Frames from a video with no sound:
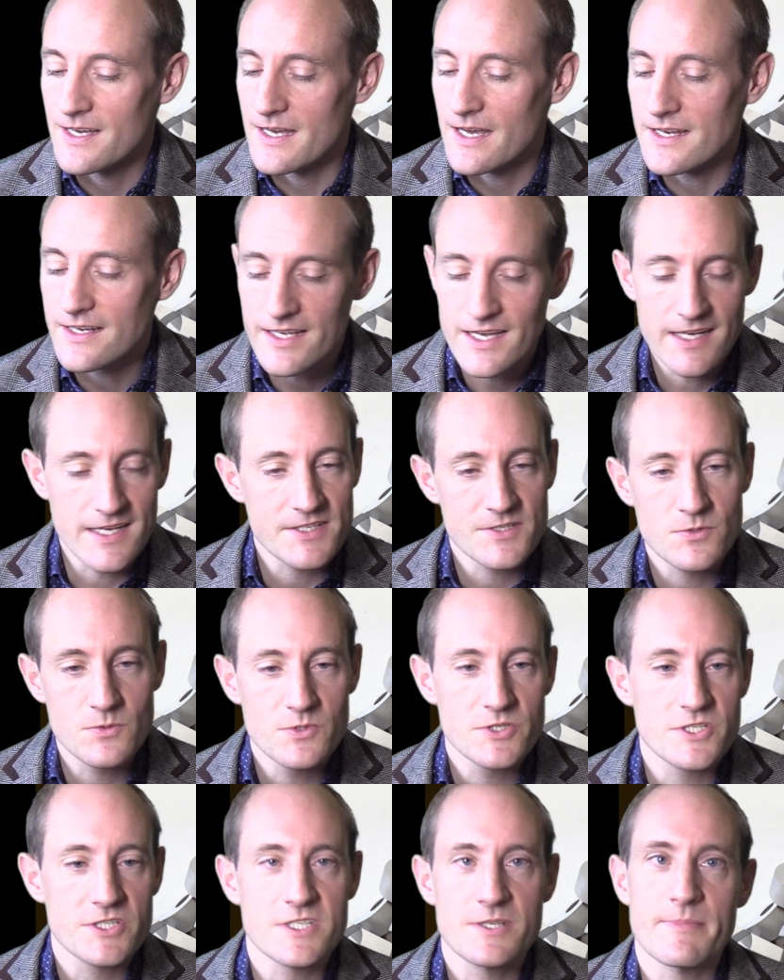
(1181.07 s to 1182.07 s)
And again, it's
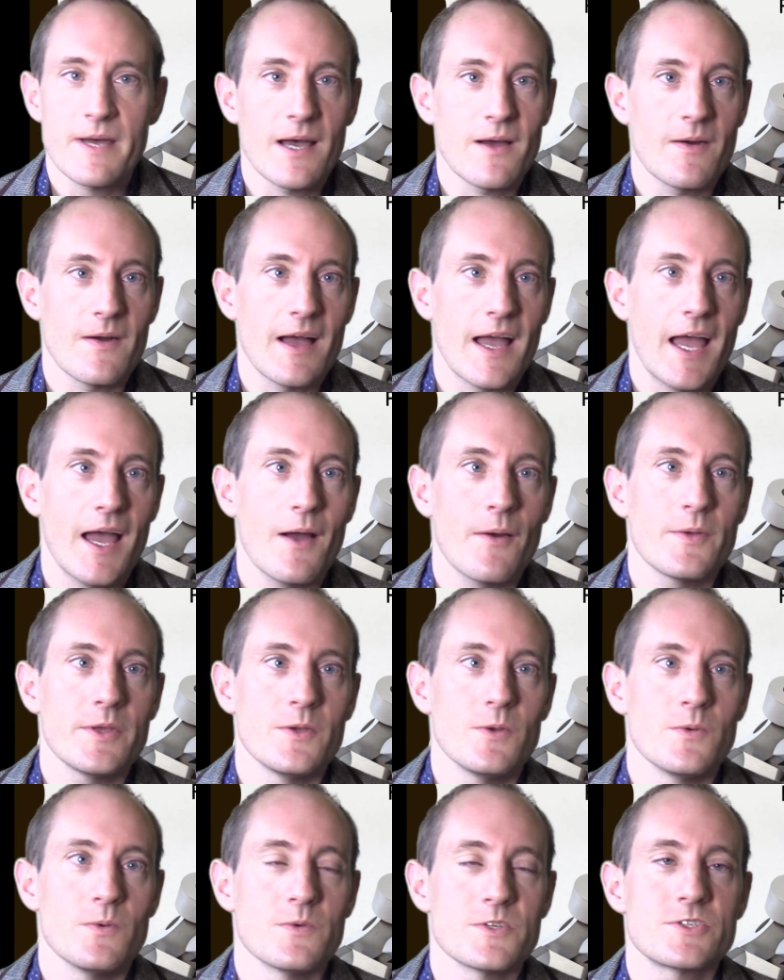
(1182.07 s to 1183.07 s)
all just about how
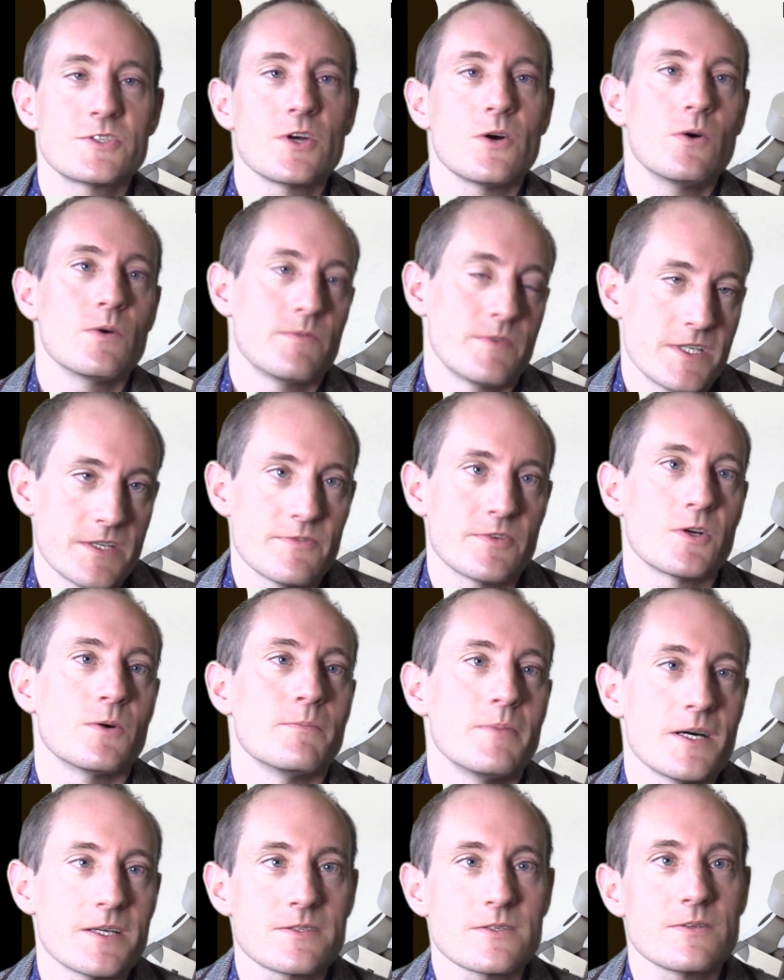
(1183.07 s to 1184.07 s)
you solve a difficult
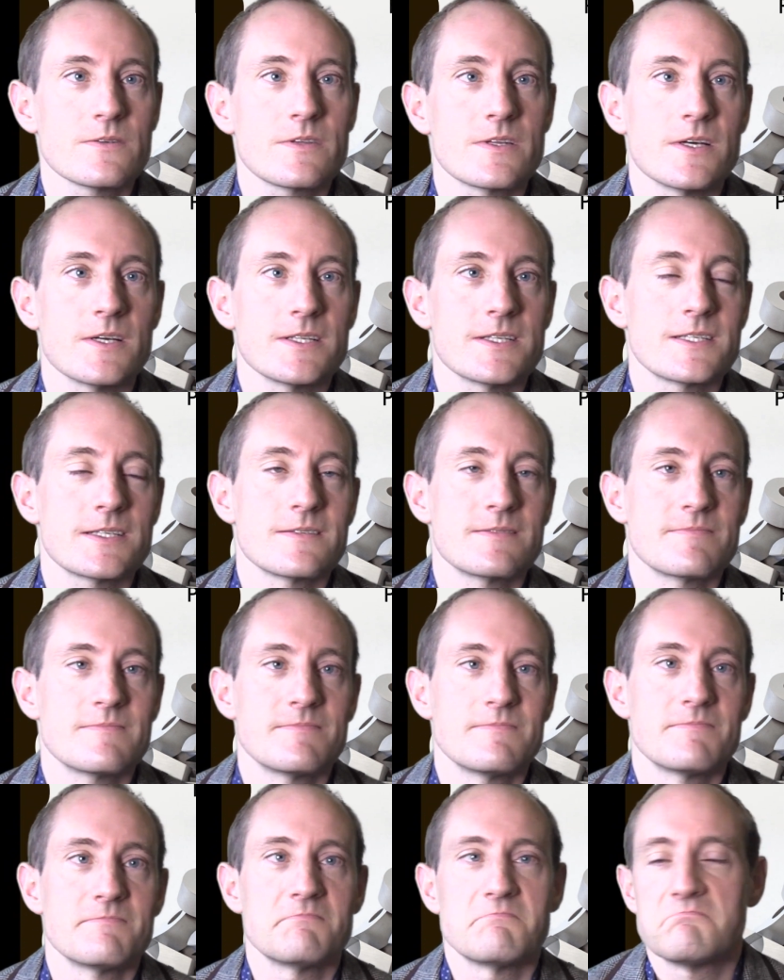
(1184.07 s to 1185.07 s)
puzzle that
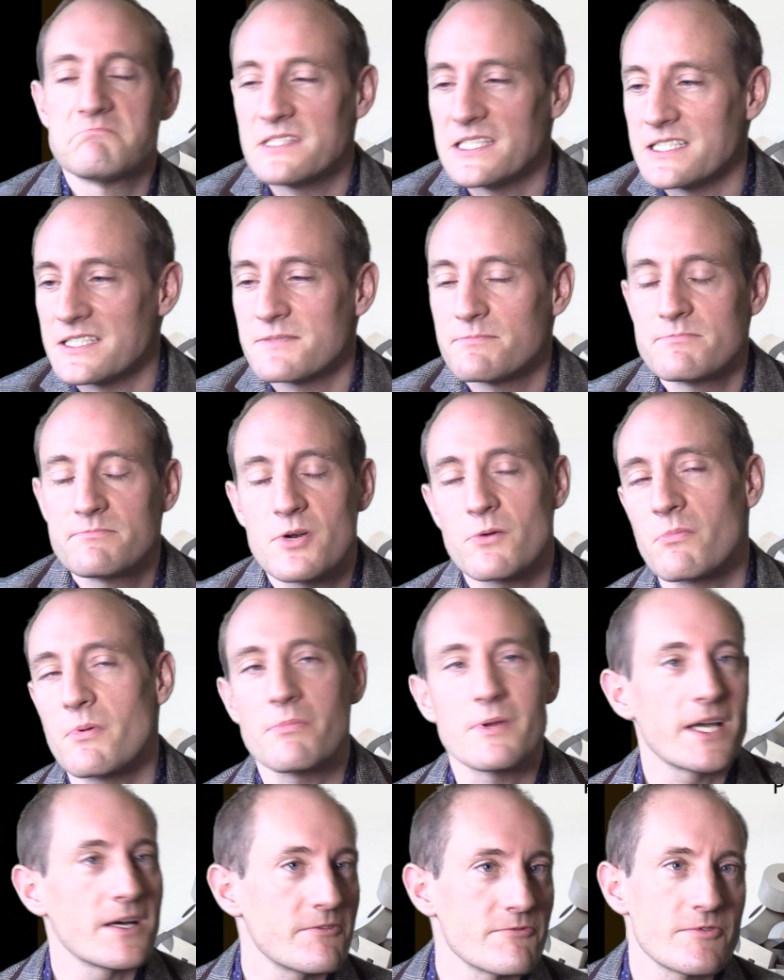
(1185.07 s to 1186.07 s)
is
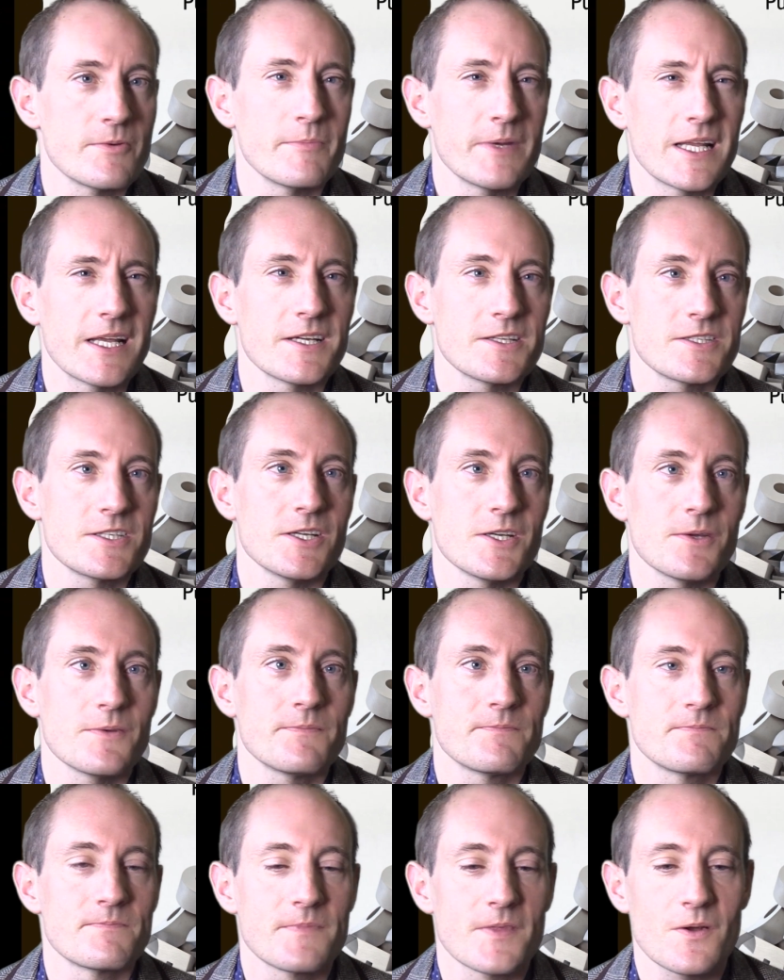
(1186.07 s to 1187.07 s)
probably unfamiliar to you.
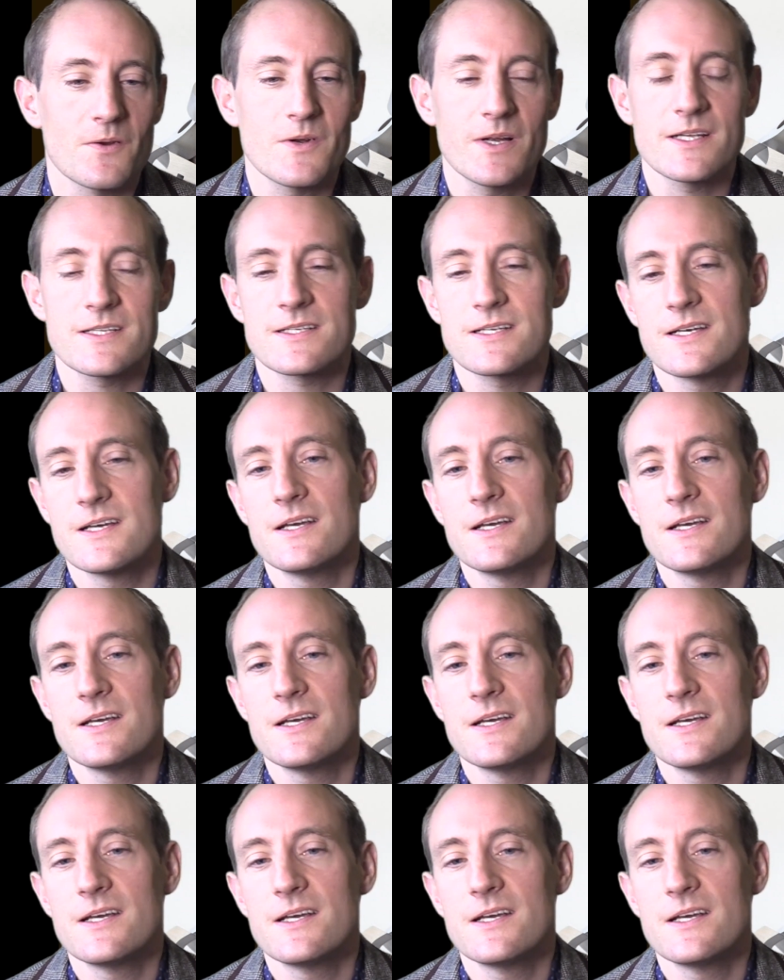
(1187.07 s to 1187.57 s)
All right?